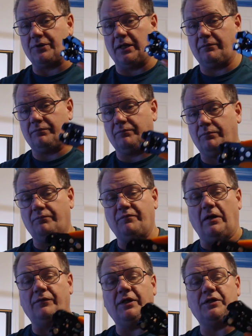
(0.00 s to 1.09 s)
I
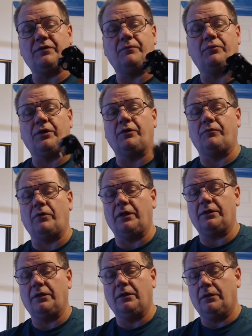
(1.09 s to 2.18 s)
found these at a pretty good rate.
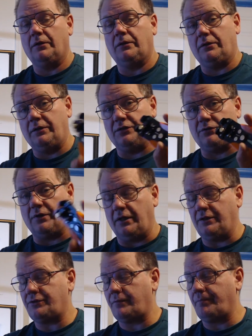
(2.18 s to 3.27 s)
These are
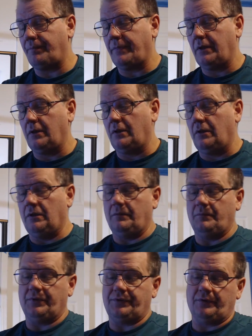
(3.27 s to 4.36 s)
nice.
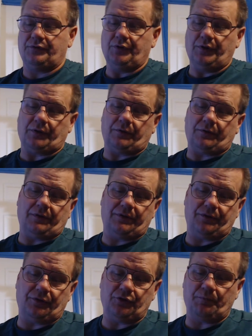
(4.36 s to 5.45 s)
But to do
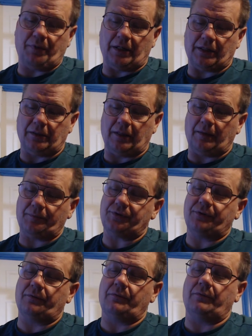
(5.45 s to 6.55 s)
the DuPont
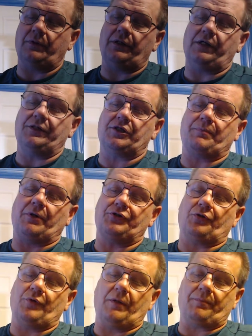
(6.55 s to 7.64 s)
clamps, it needs a special
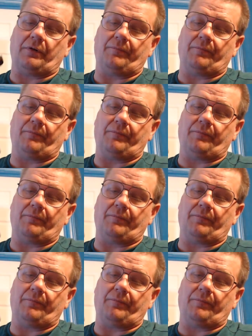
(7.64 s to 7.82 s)
crimper.